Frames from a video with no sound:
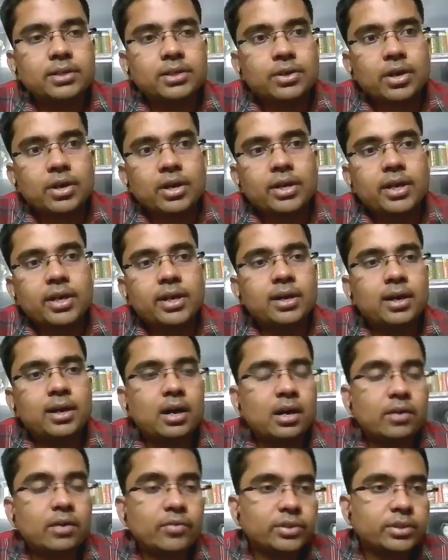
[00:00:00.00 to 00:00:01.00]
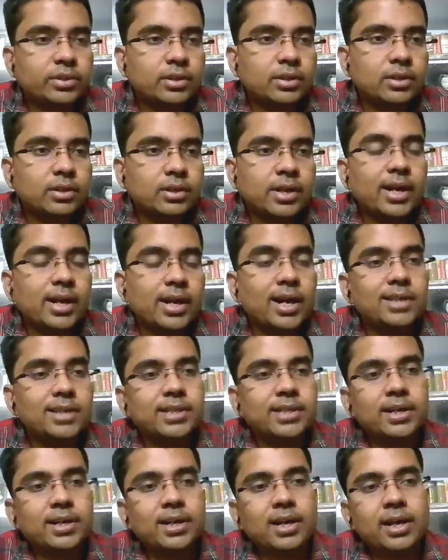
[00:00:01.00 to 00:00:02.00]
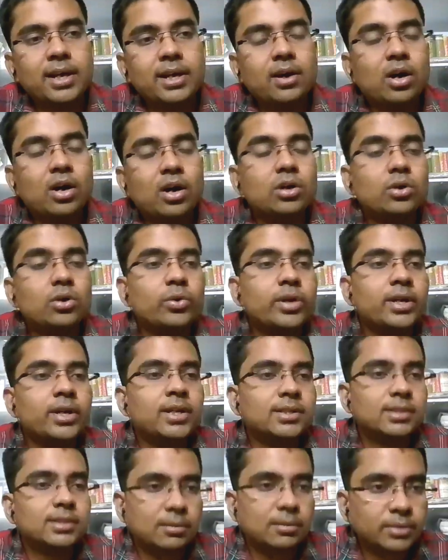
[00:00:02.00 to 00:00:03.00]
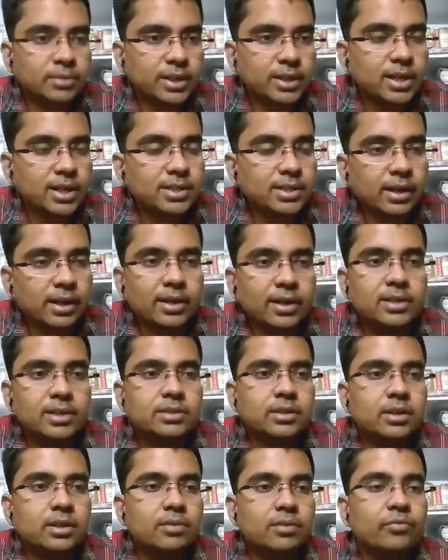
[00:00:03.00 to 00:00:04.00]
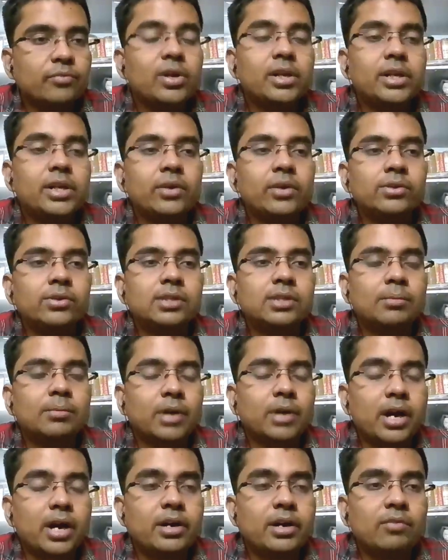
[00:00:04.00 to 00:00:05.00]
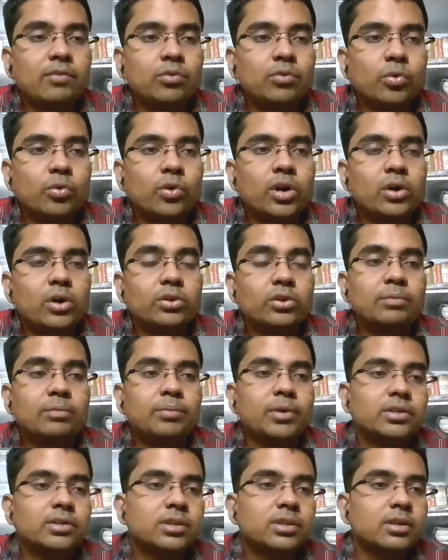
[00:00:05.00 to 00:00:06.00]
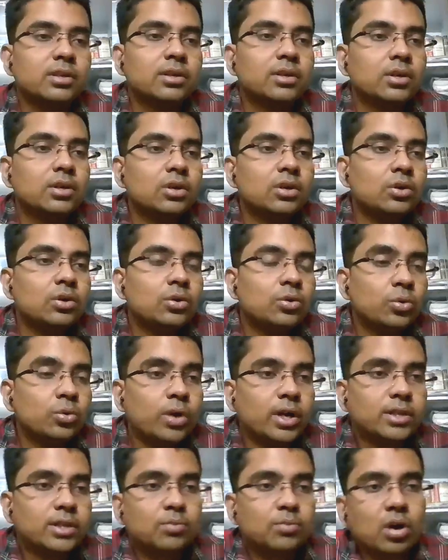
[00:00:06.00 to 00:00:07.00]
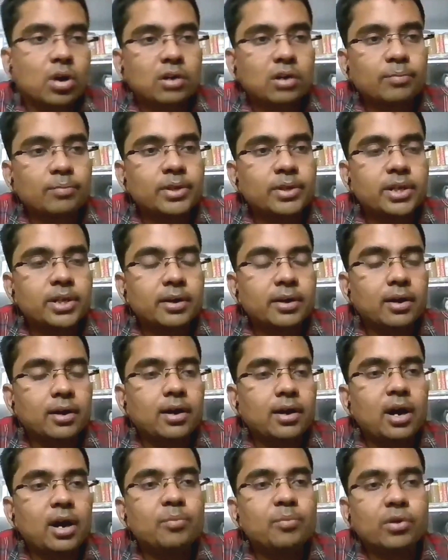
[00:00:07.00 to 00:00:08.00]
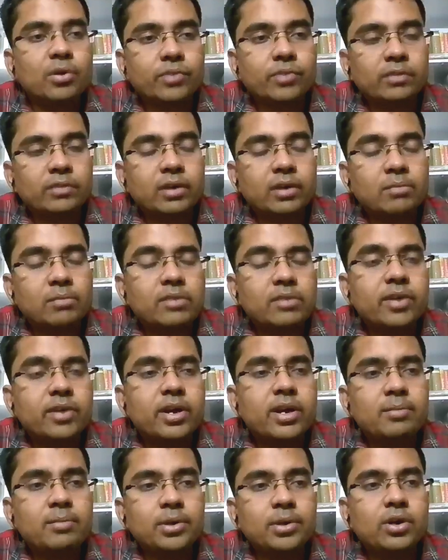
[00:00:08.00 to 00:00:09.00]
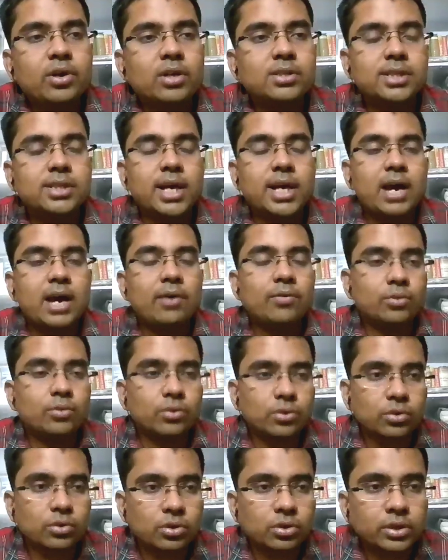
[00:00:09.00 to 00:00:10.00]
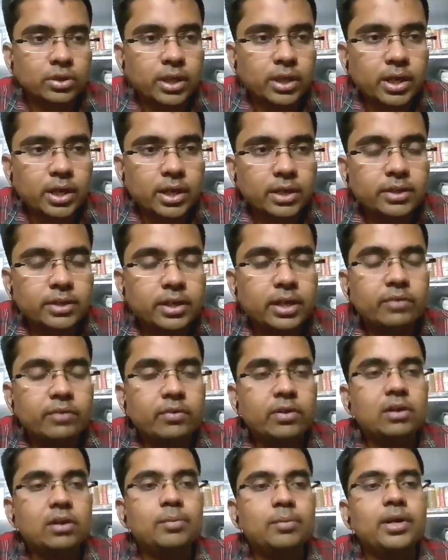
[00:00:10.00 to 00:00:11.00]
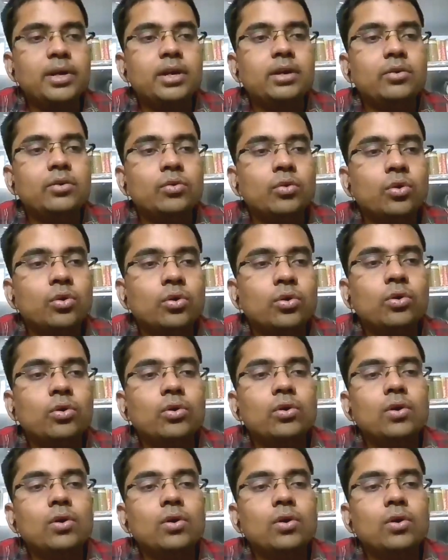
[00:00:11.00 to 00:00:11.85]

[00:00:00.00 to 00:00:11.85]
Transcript: treating her with negligently or doing something else against her will give some kind of cruel to the person who has brought up in a high profile family, wherein because there will be no